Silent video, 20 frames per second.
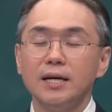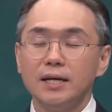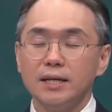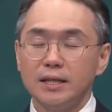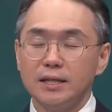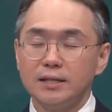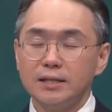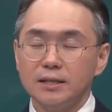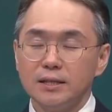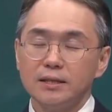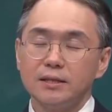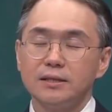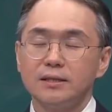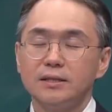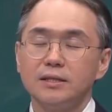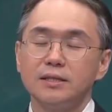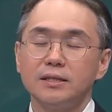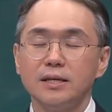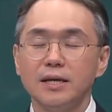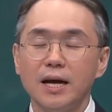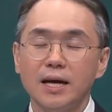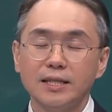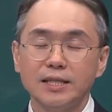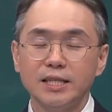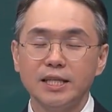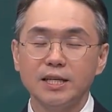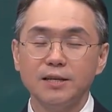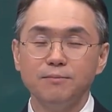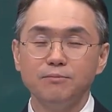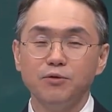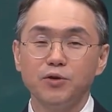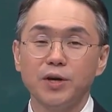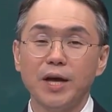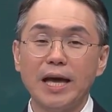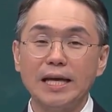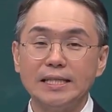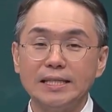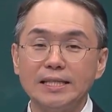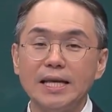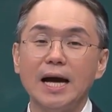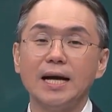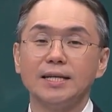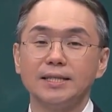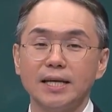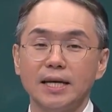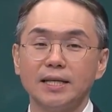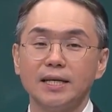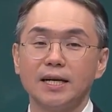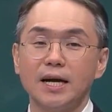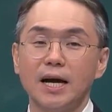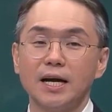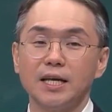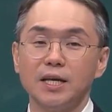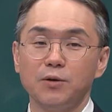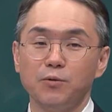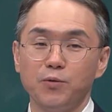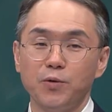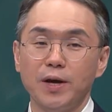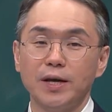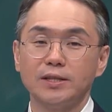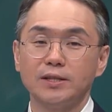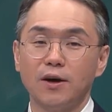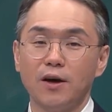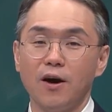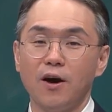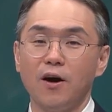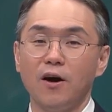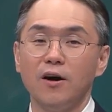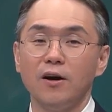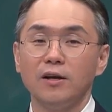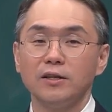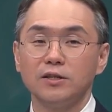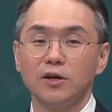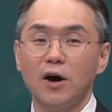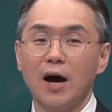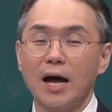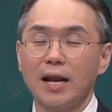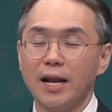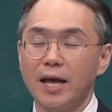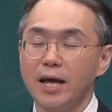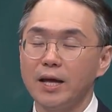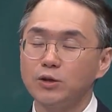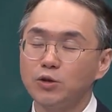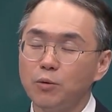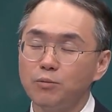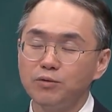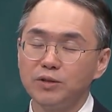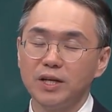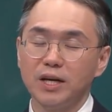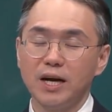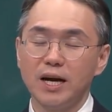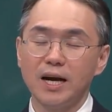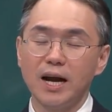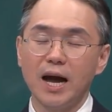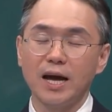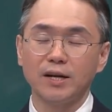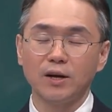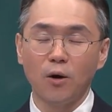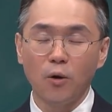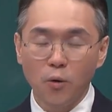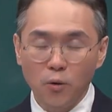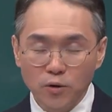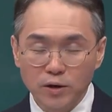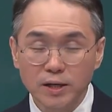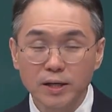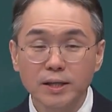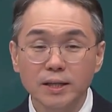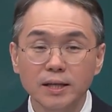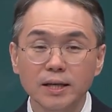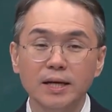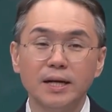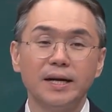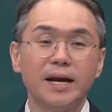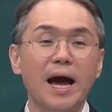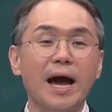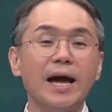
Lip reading: Soft reliner or light body impression material is applied in small amount.